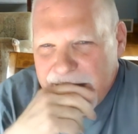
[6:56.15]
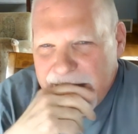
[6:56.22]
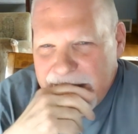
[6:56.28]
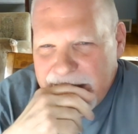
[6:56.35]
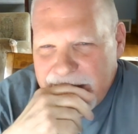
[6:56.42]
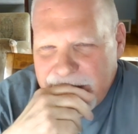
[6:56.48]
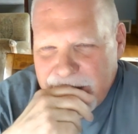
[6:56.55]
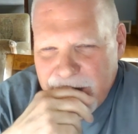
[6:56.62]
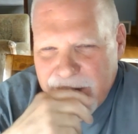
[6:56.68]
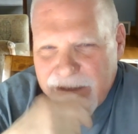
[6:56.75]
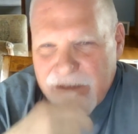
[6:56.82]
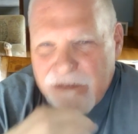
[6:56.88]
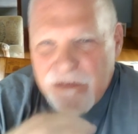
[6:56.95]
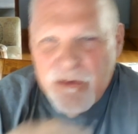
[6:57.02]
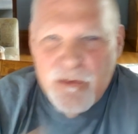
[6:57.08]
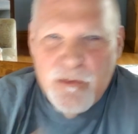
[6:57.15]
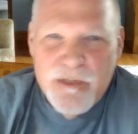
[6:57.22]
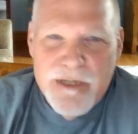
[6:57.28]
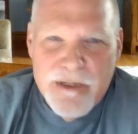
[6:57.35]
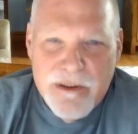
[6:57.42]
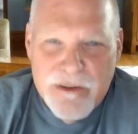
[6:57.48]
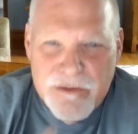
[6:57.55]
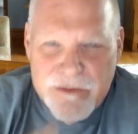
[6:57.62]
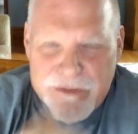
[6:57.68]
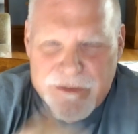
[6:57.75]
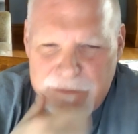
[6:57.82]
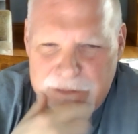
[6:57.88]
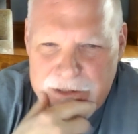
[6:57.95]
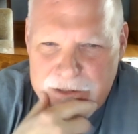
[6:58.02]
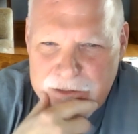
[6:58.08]
in the 2 years
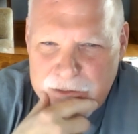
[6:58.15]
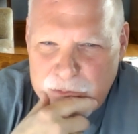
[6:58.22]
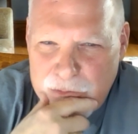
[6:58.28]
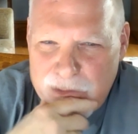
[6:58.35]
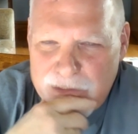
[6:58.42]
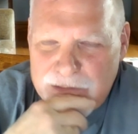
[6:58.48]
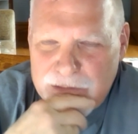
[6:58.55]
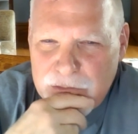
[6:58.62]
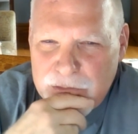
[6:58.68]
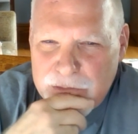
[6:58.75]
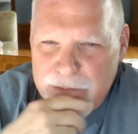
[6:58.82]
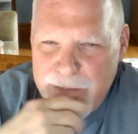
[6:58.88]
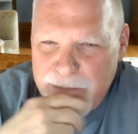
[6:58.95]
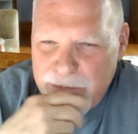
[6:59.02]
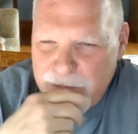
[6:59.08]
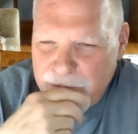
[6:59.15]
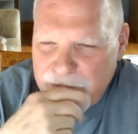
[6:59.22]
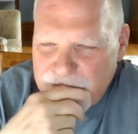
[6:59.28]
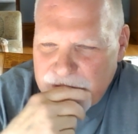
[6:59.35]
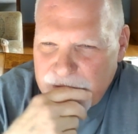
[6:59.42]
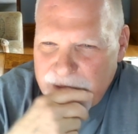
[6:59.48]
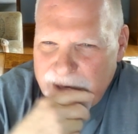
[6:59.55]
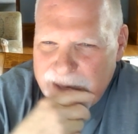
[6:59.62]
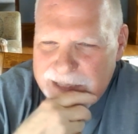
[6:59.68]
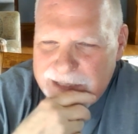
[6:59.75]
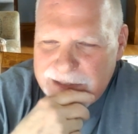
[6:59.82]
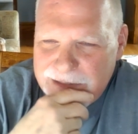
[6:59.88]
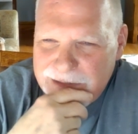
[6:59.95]
of the Detroit newspaper strike.